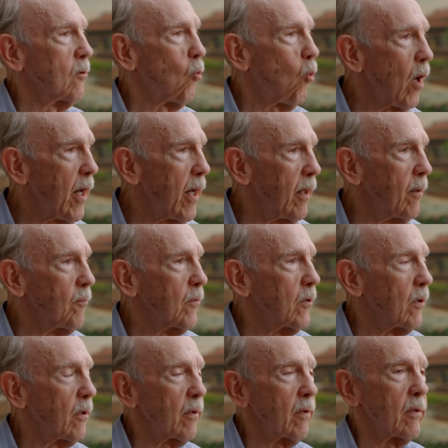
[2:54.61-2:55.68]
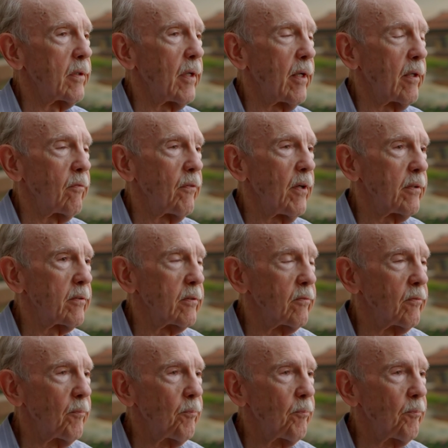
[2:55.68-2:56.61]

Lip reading: Hue during the Tet Offensive.